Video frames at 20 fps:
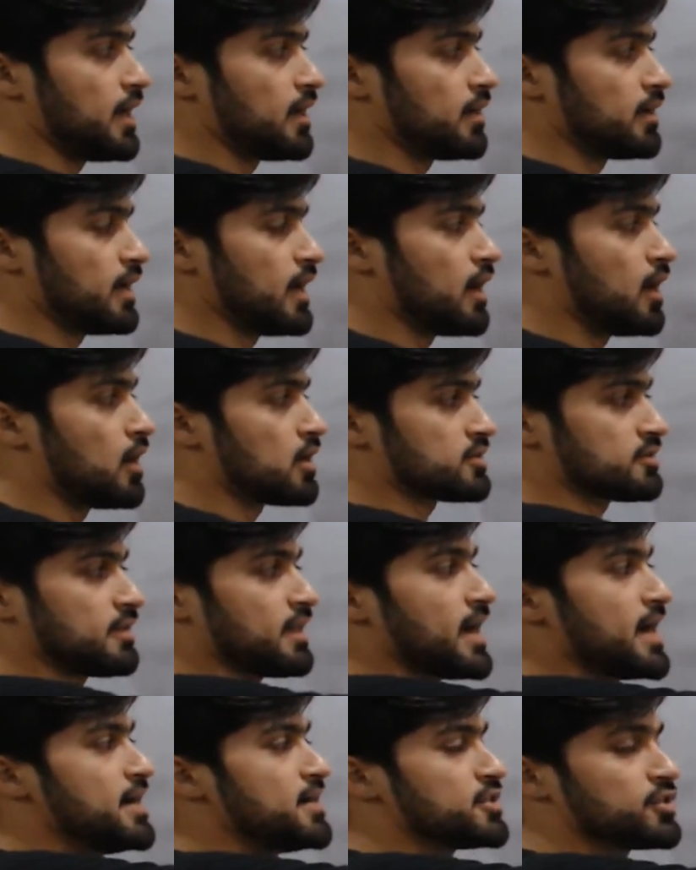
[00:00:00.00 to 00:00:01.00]
or
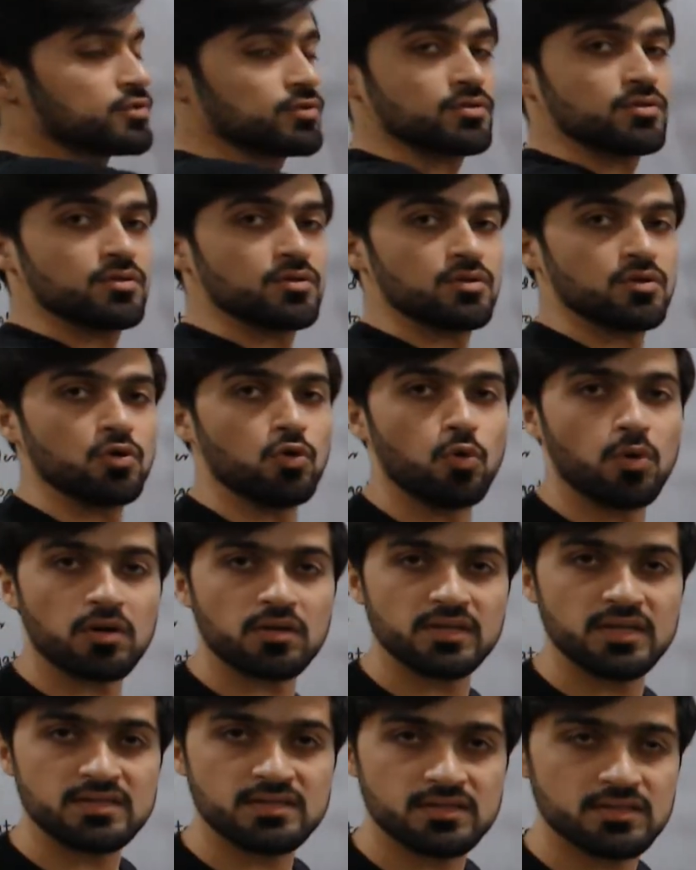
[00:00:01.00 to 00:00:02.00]
slides over
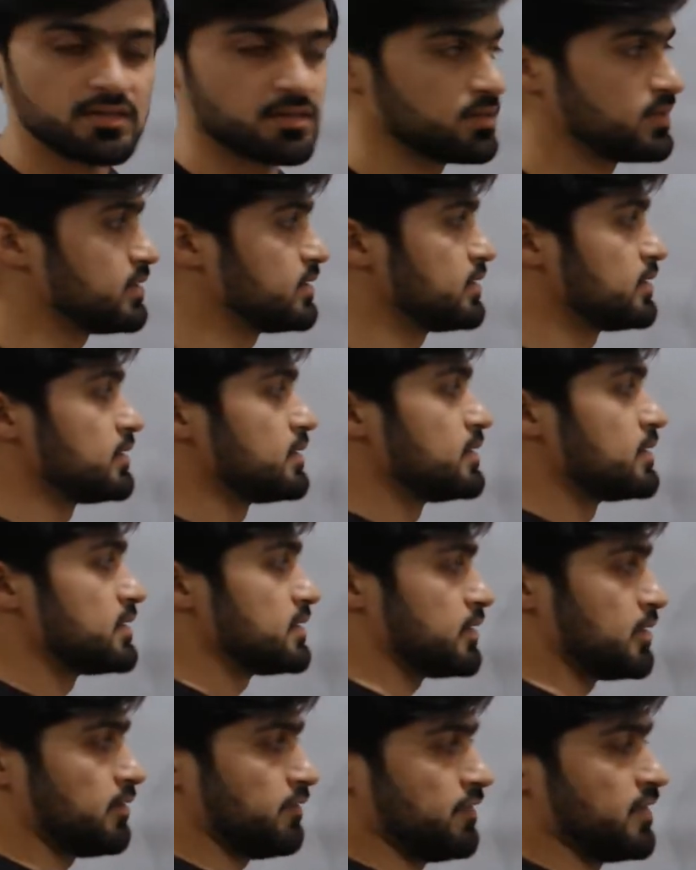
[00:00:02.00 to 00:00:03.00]
this
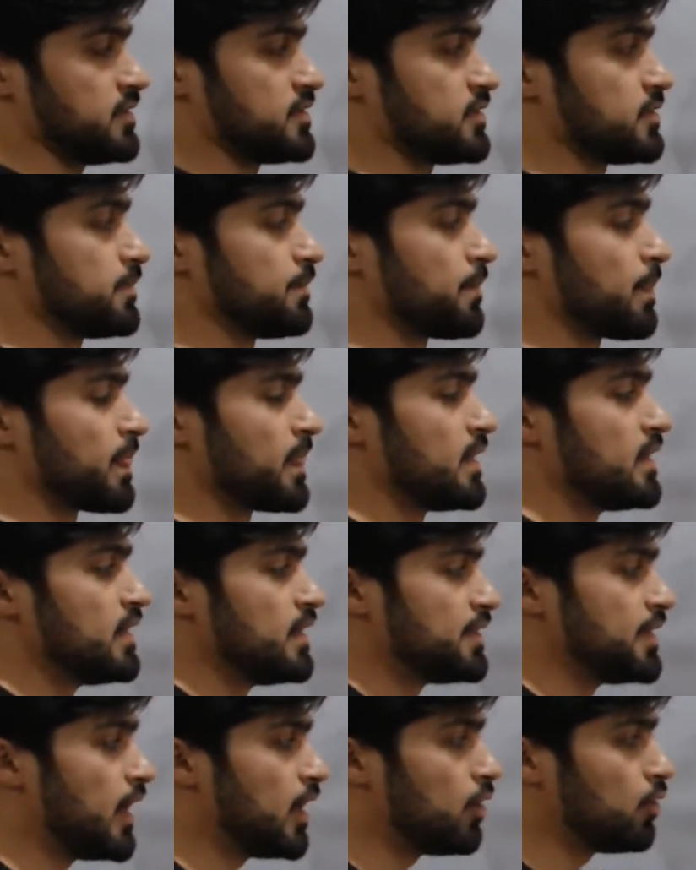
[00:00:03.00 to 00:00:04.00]
surface.
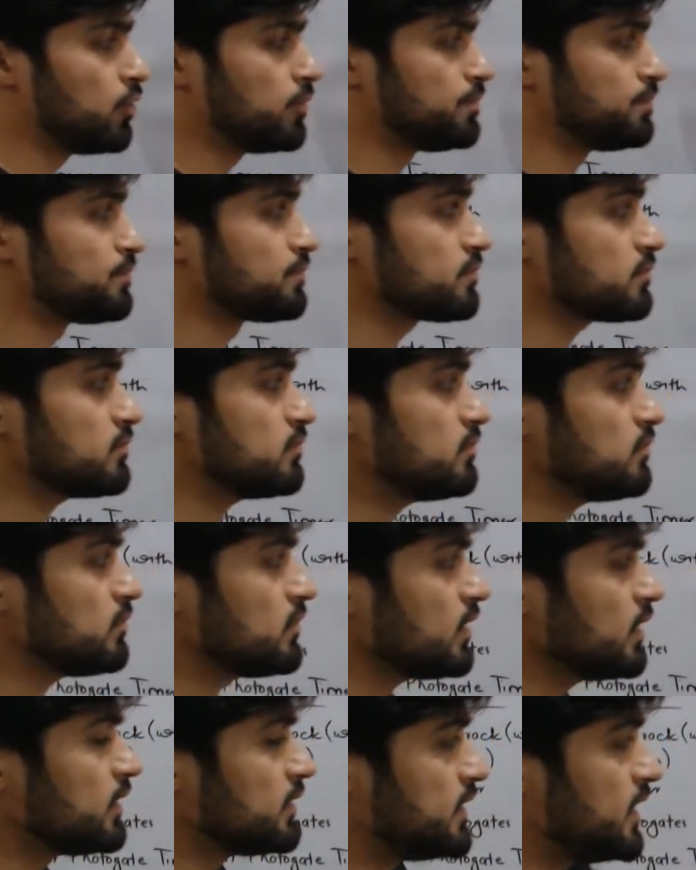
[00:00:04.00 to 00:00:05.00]
Now
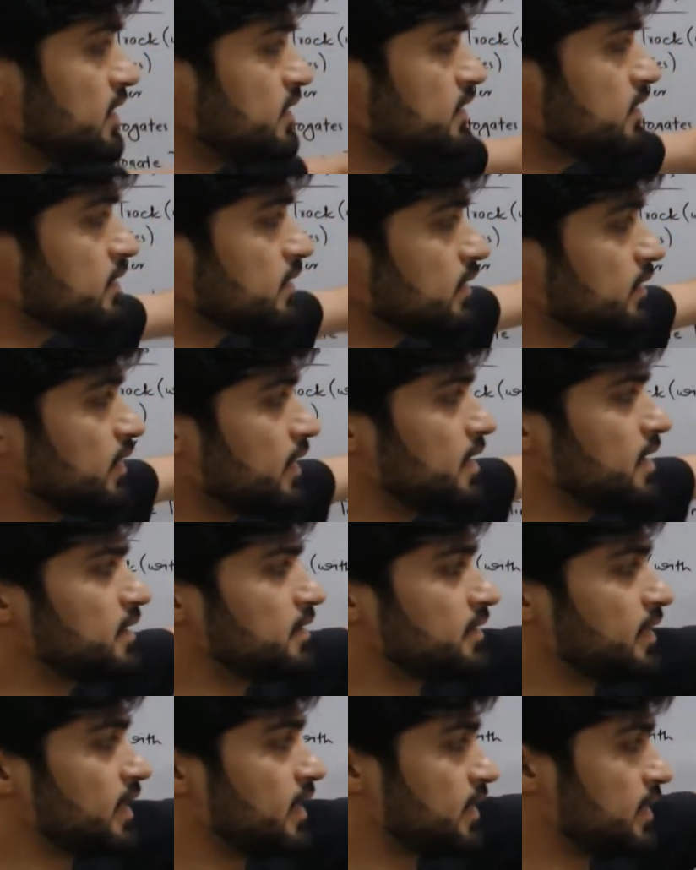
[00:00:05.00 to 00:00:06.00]
this air
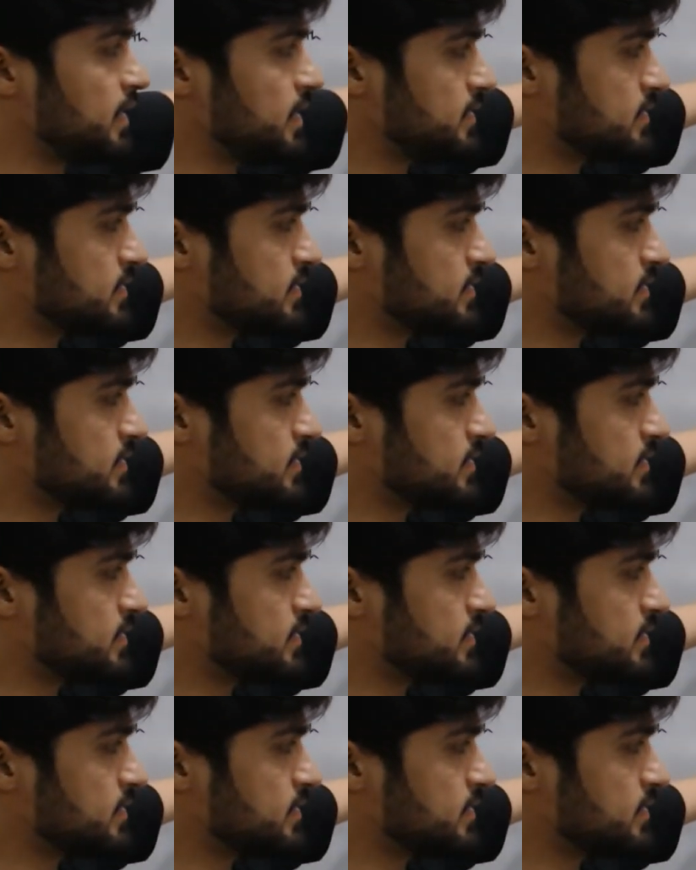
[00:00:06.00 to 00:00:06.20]
track is,